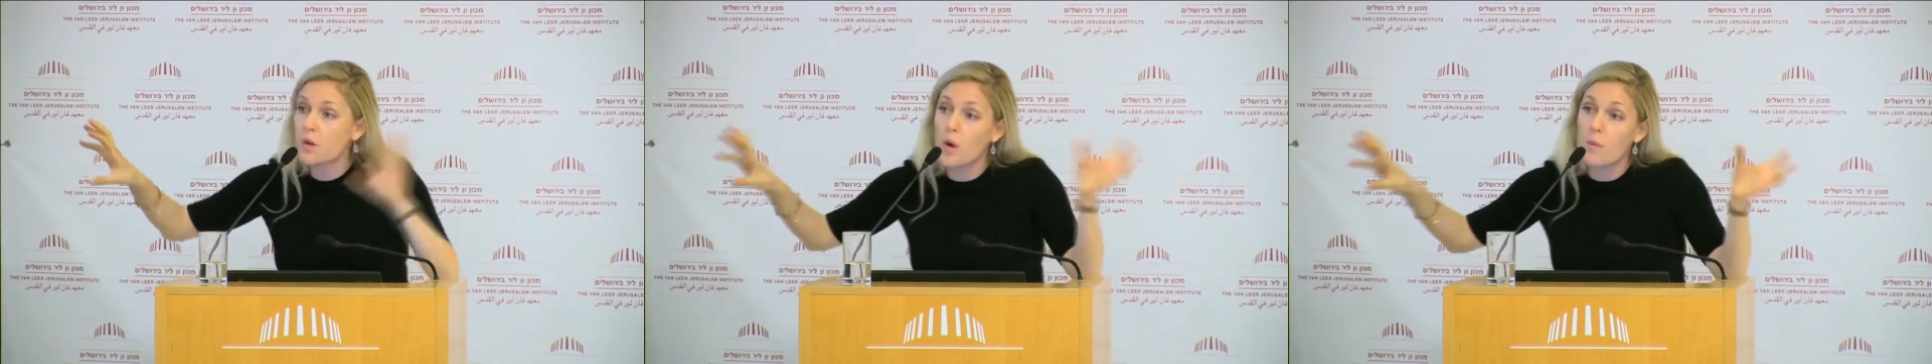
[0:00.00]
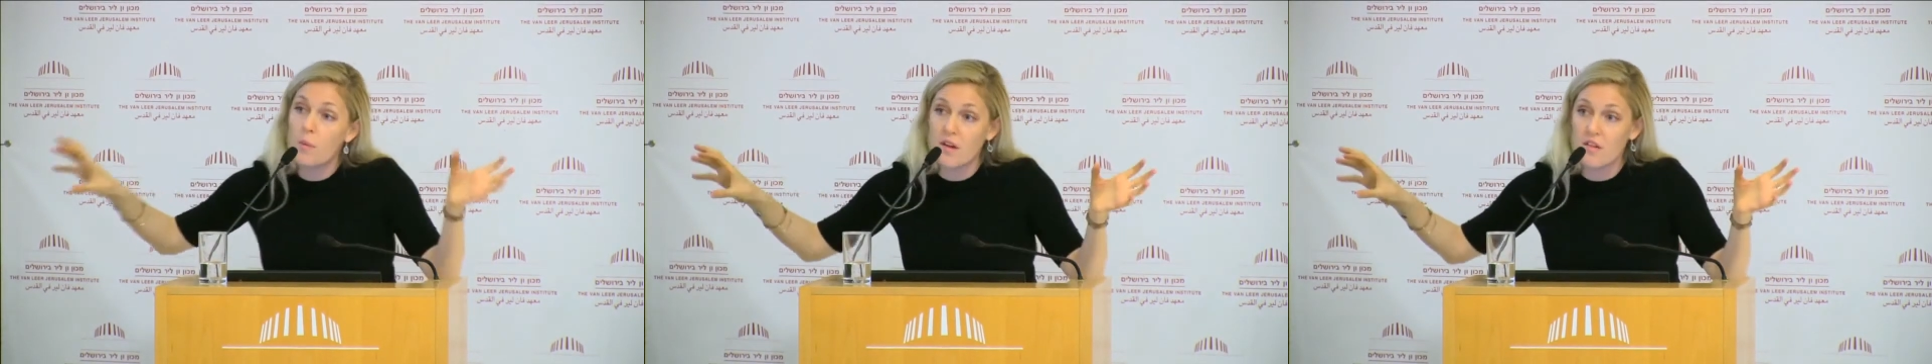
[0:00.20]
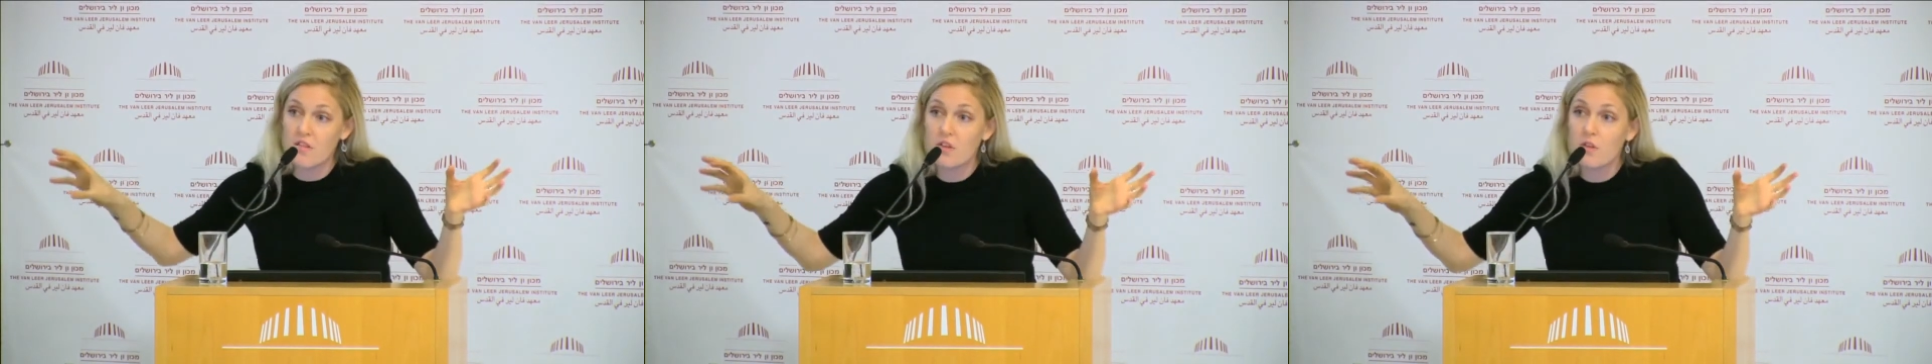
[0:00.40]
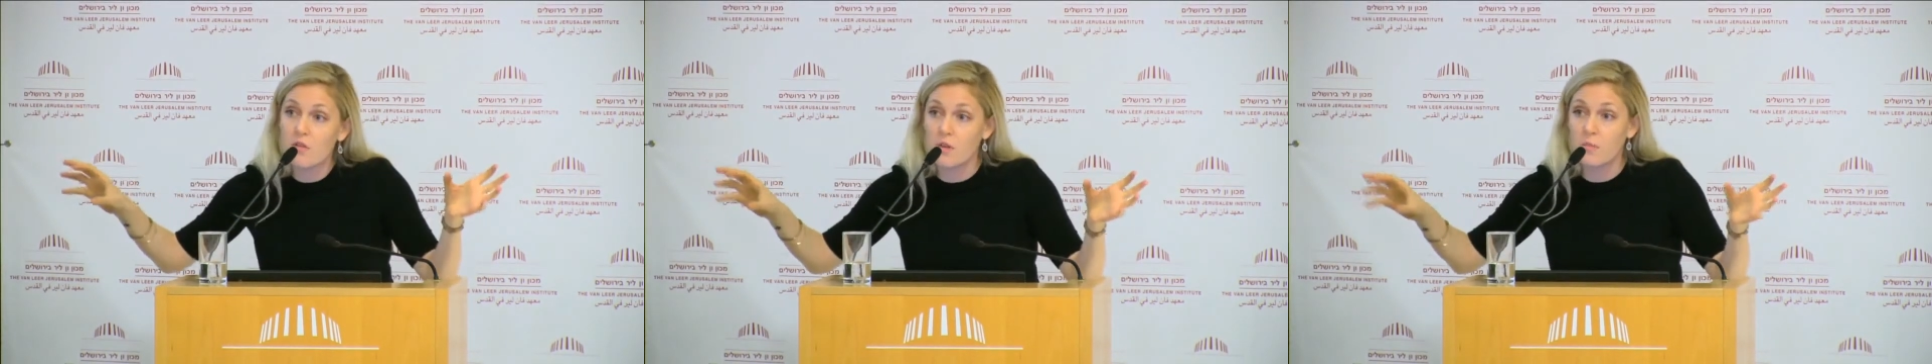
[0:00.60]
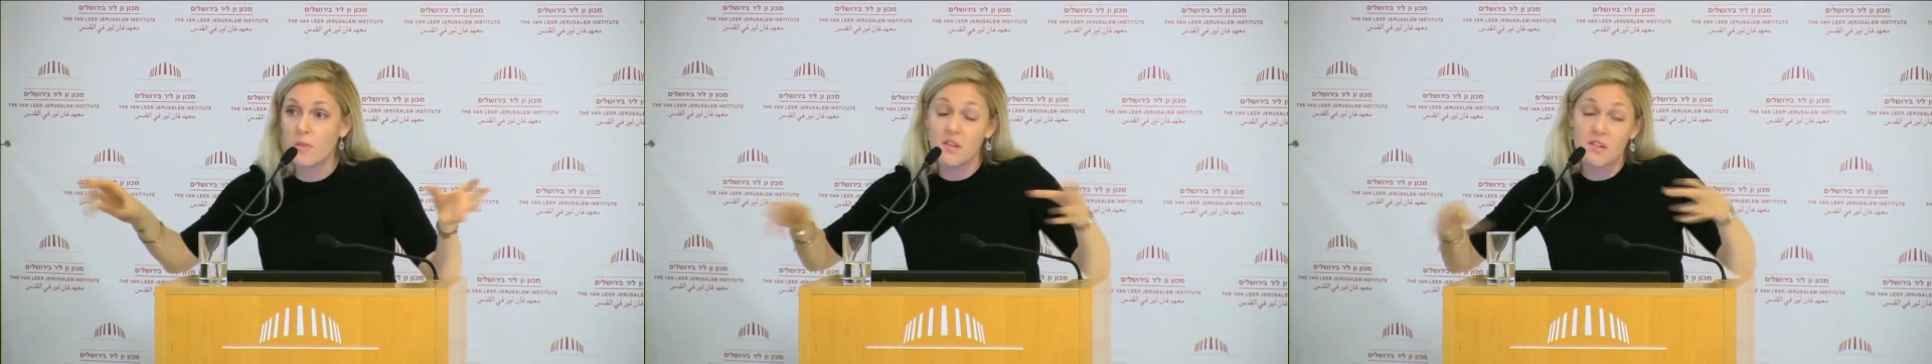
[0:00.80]
what part is
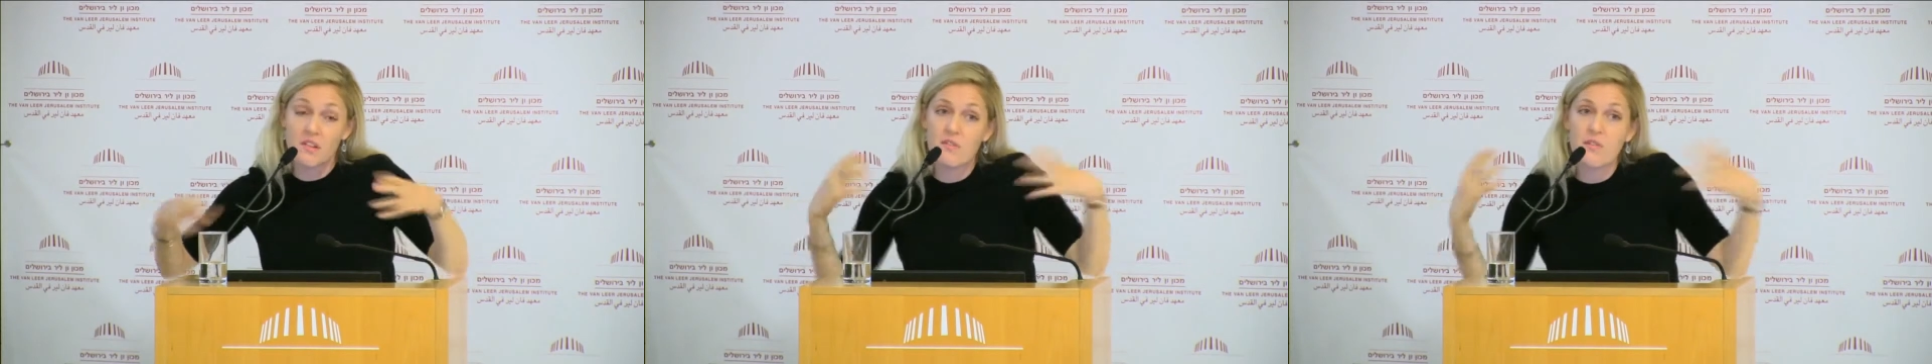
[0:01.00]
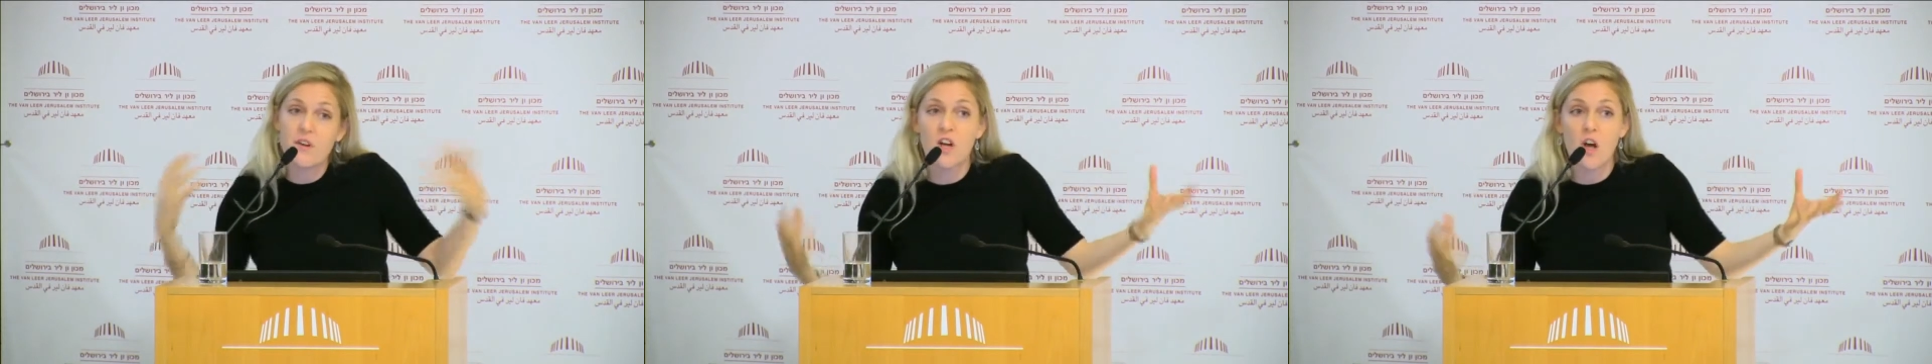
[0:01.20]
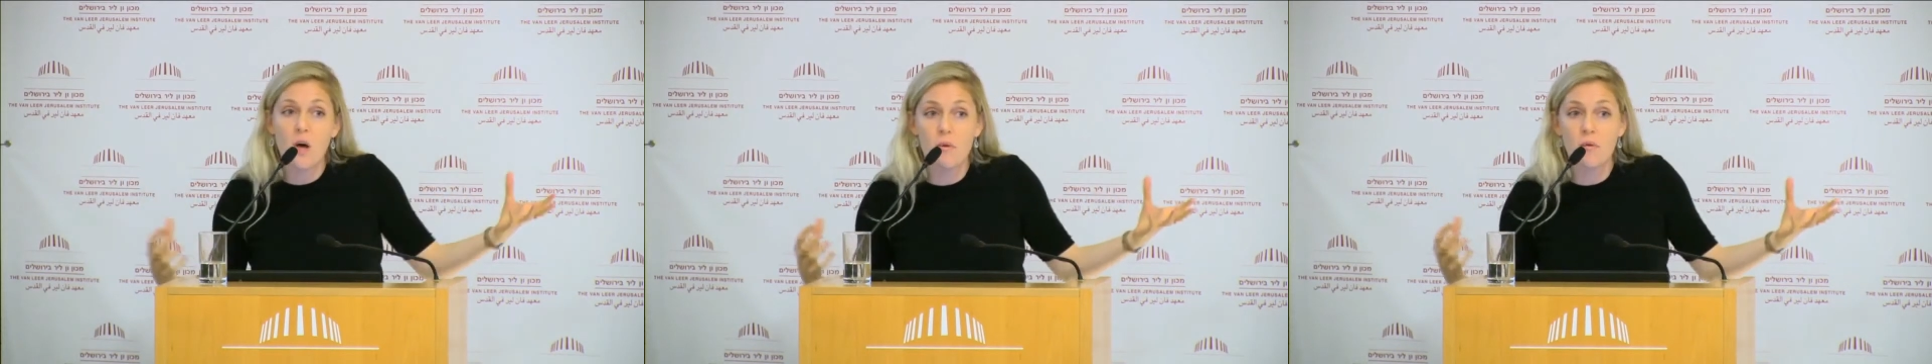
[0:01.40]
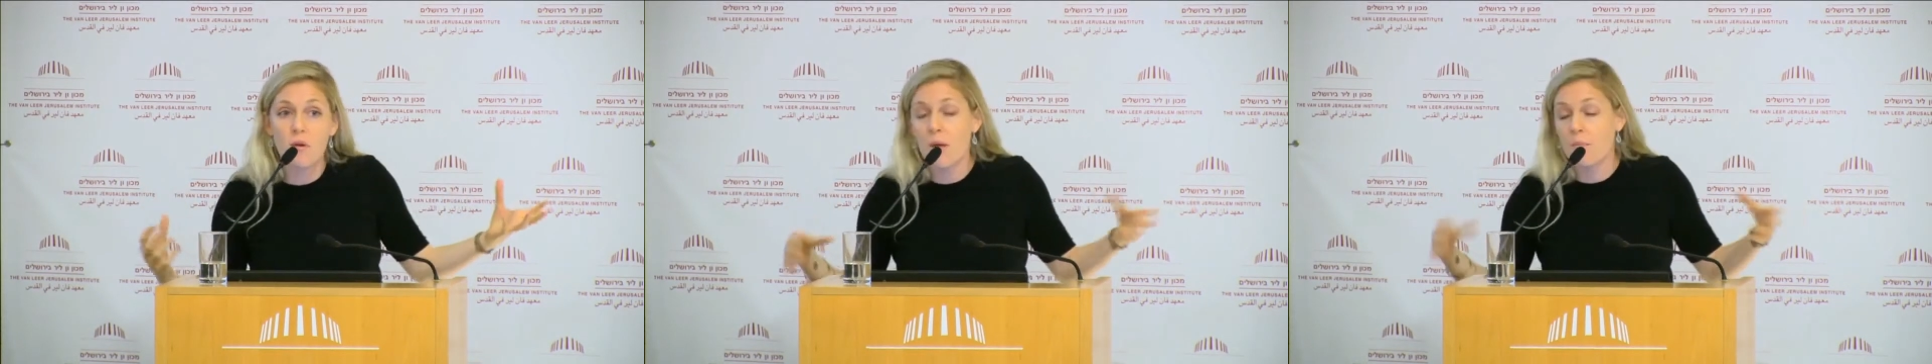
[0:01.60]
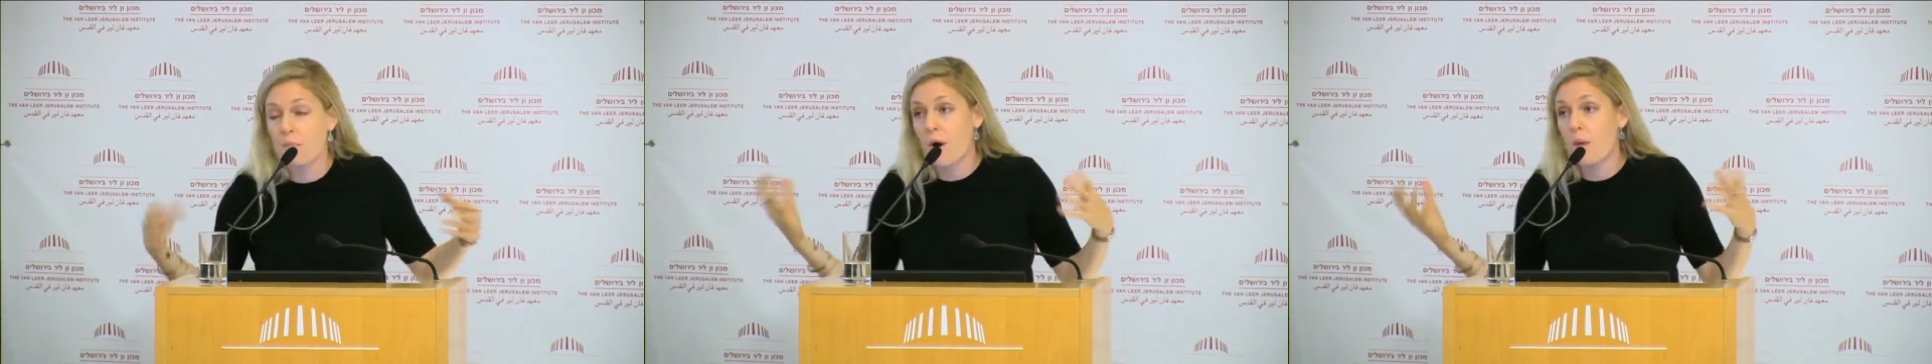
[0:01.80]
children, because it's very um,